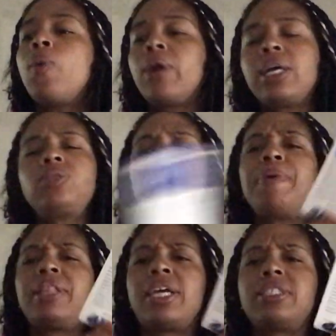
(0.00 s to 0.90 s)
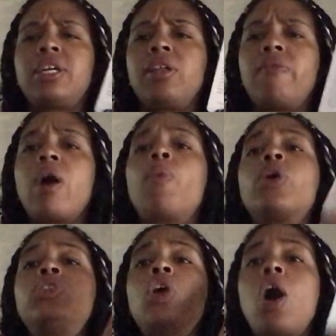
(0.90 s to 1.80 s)
We're not sweeping things under the rug.
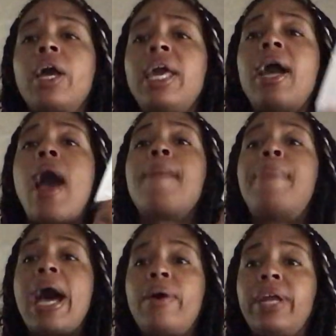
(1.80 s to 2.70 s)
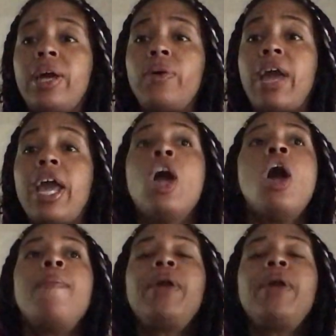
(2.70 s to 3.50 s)
We're talking about it, okay?